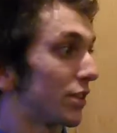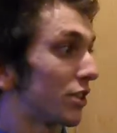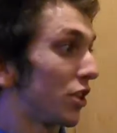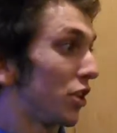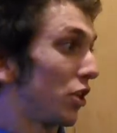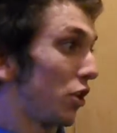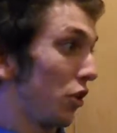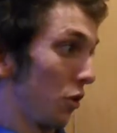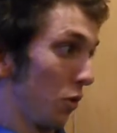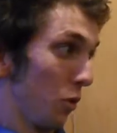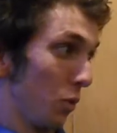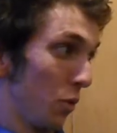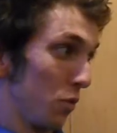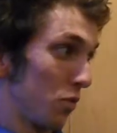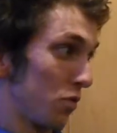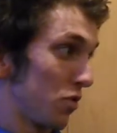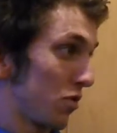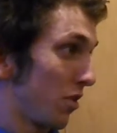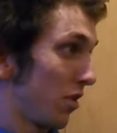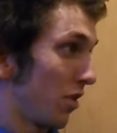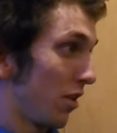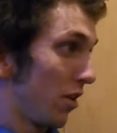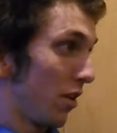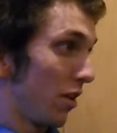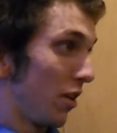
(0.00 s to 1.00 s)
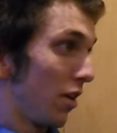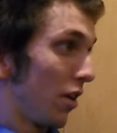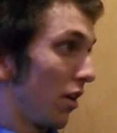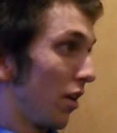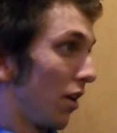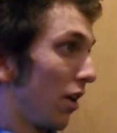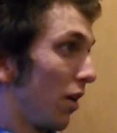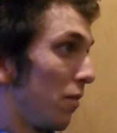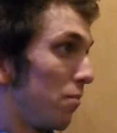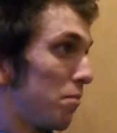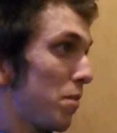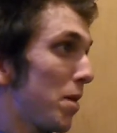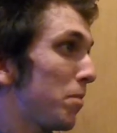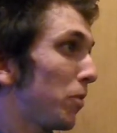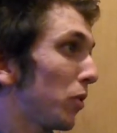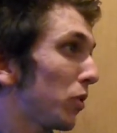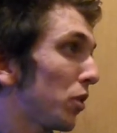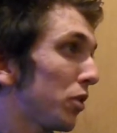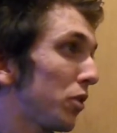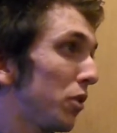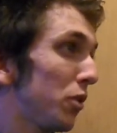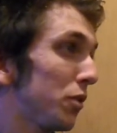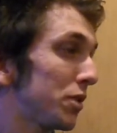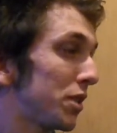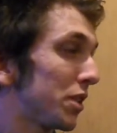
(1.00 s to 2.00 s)
It's huge.
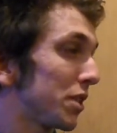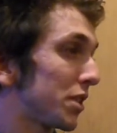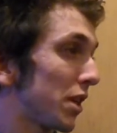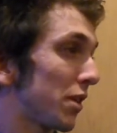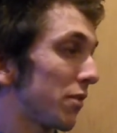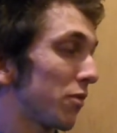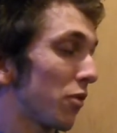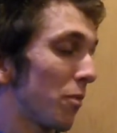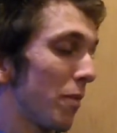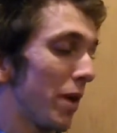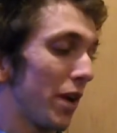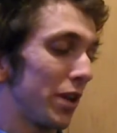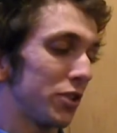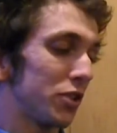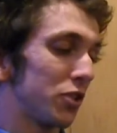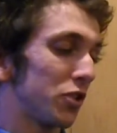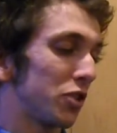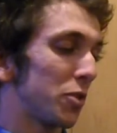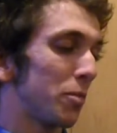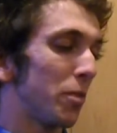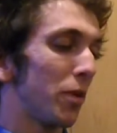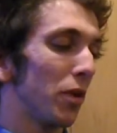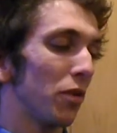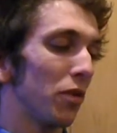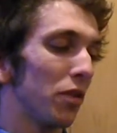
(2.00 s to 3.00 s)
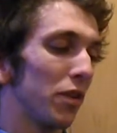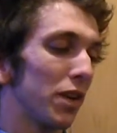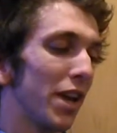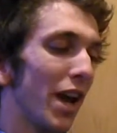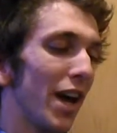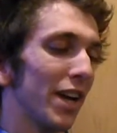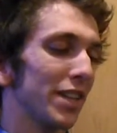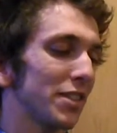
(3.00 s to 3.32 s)
People could use this information to build